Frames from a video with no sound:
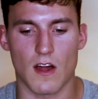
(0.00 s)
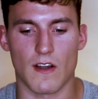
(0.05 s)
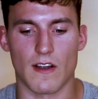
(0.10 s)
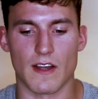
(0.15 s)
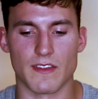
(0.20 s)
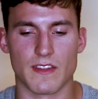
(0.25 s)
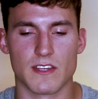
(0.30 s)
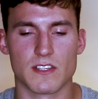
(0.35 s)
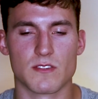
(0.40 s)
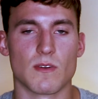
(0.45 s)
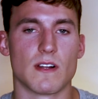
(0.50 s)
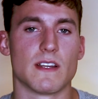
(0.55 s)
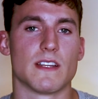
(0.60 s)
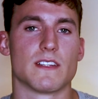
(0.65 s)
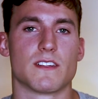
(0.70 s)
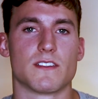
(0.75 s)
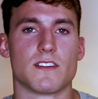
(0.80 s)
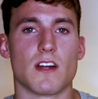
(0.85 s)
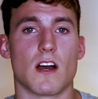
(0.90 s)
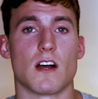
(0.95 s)
Alright, this one
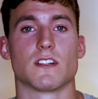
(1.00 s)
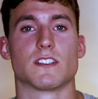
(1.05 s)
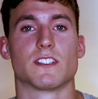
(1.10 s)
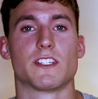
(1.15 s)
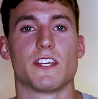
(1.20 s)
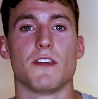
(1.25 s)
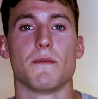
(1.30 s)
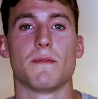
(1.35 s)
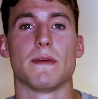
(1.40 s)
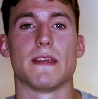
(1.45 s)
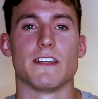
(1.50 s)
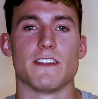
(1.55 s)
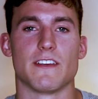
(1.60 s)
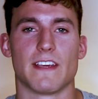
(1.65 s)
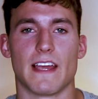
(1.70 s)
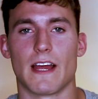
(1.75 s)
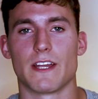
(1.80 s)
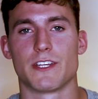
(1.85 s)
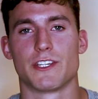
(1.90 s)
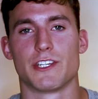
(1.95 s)
is a toss Cupid and you
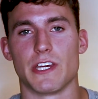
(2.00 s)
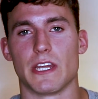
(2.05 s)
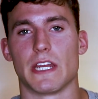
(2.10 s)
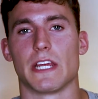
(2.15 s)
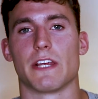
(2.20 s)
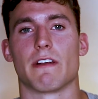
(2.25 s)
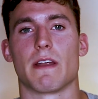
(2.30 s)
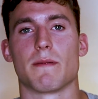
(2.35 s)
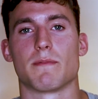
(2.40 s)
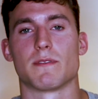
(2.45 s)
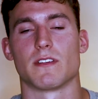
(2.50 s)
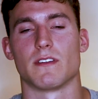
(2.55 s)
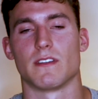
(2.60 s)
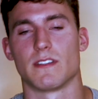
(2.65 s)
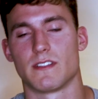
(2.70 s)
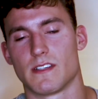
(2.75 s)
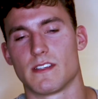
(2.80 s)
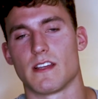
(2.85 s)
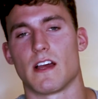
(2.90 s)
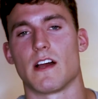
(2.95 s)
got shitty grip, so
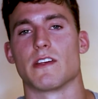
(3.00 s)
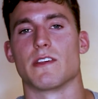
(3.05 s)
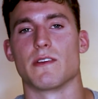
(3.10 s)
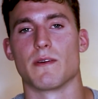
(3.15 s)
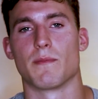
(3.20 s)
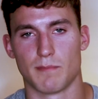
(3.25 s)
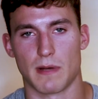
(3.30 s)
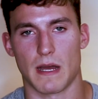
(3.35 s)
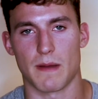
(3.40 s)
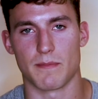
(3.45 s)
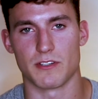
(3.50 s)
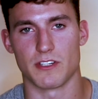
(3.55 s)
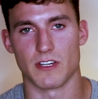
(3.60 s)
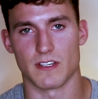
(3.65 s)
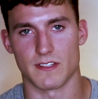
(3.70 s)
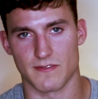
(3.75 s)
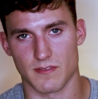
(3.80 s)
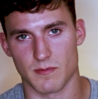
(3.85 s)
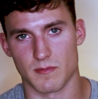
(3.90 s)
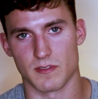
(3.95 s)
this is how you pop
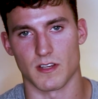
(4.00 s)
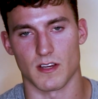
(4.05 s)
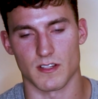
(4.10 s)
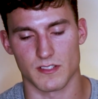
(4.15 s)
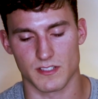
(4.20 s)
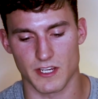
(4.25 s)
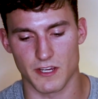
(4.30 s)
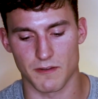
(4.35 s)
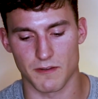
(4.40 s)
adjust from a toss